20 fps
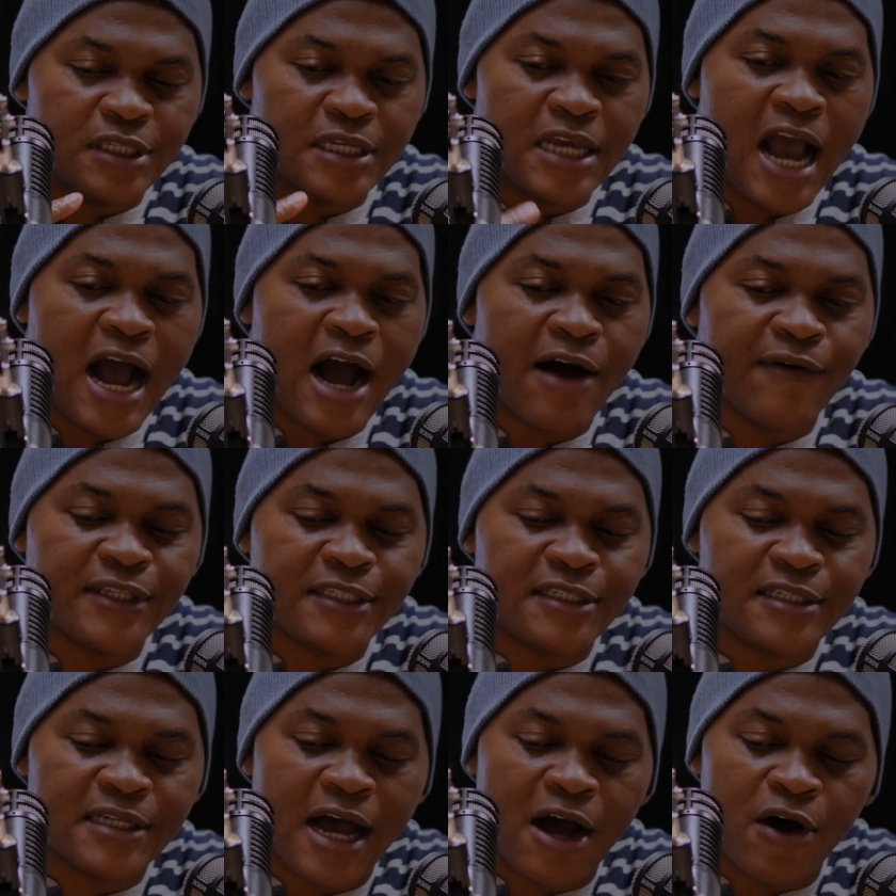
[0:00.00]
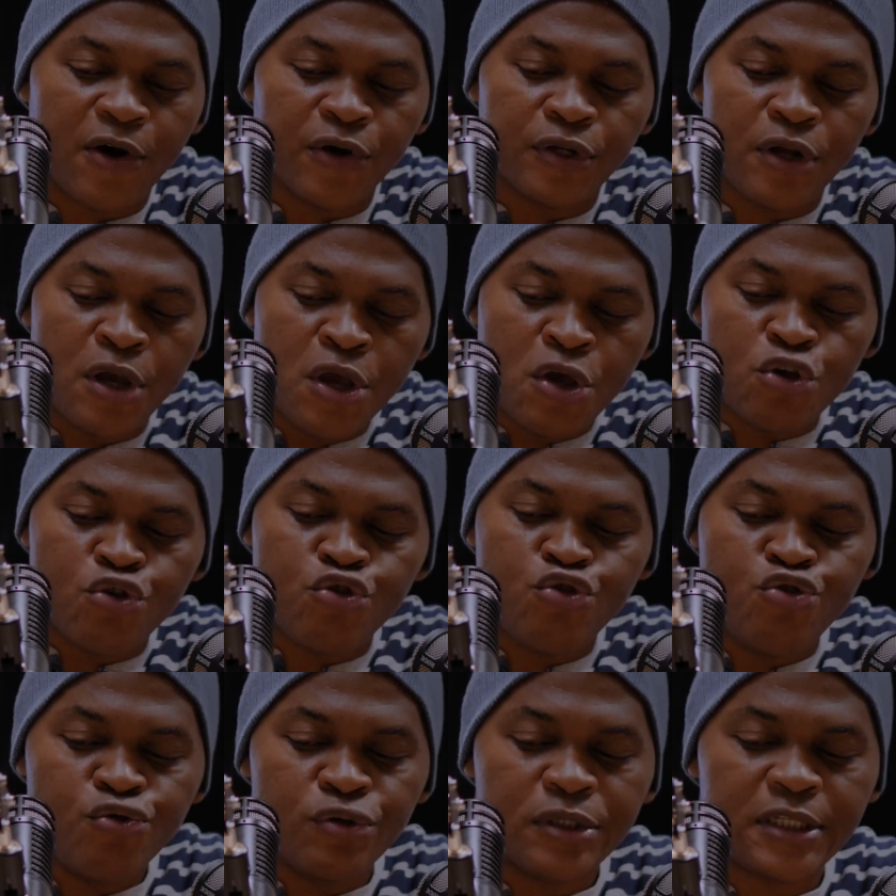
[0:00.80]
how it sounds
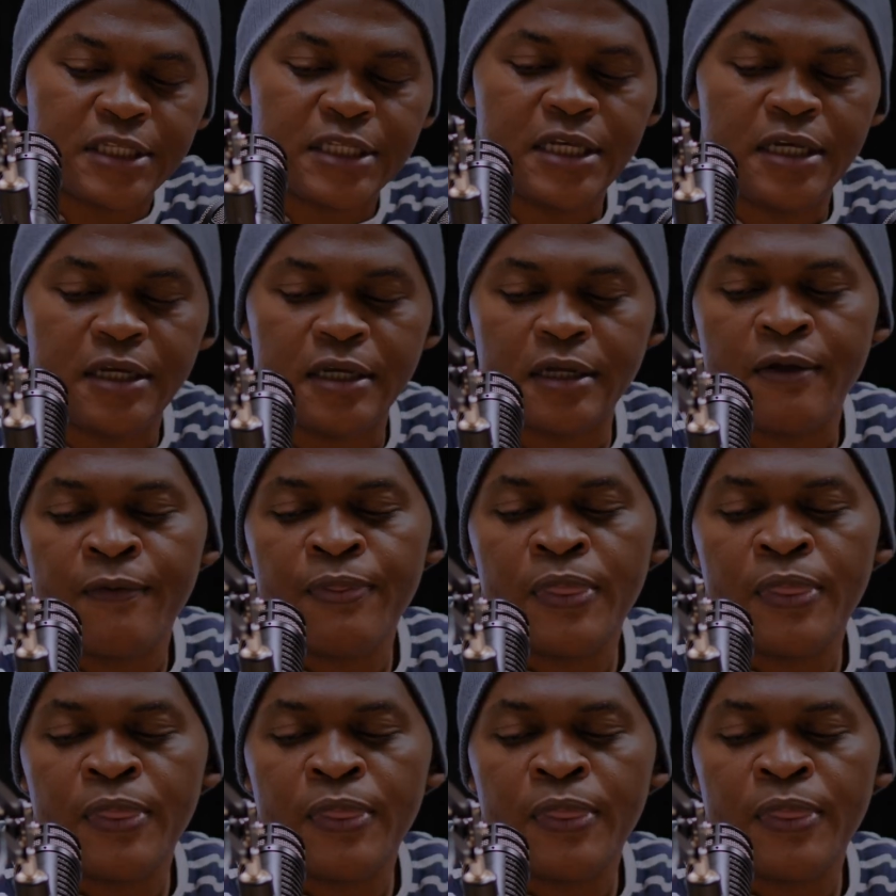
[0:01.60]
using